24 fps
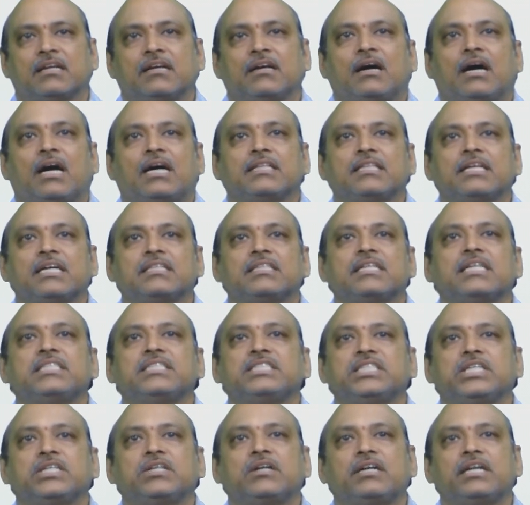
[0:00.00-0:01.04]
other than
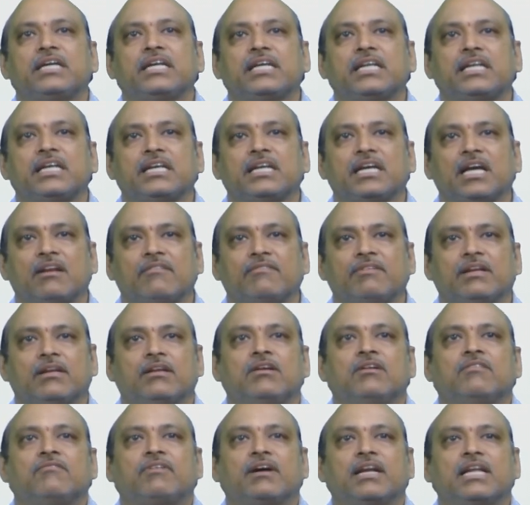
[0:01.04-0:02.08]
0 degree Kelvin.
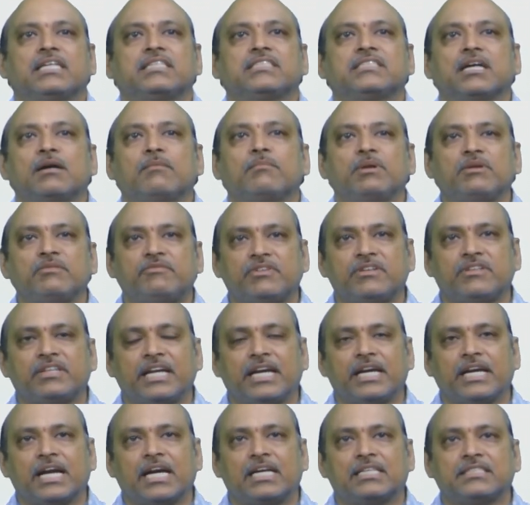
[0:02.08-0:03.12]
For example, if you
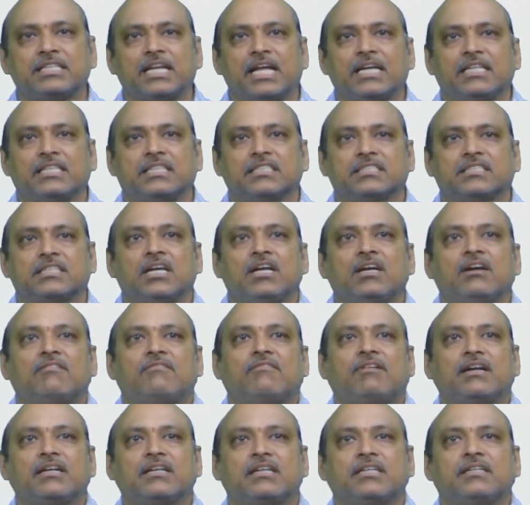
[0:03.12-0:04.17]
take as like this,
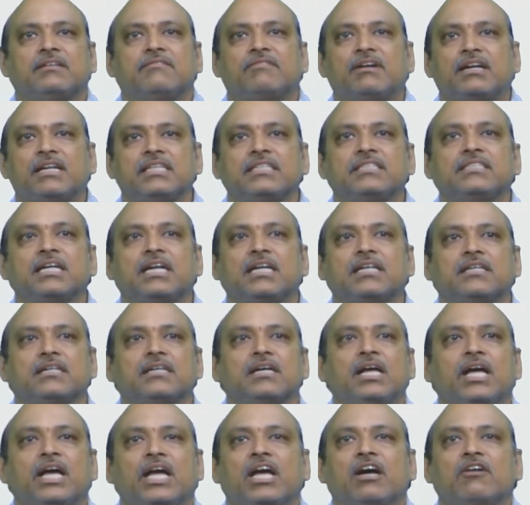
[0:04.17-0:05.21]
what is that
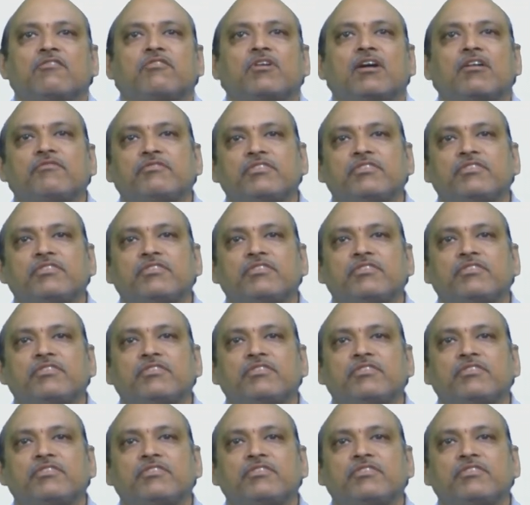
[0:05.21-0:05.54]
F of E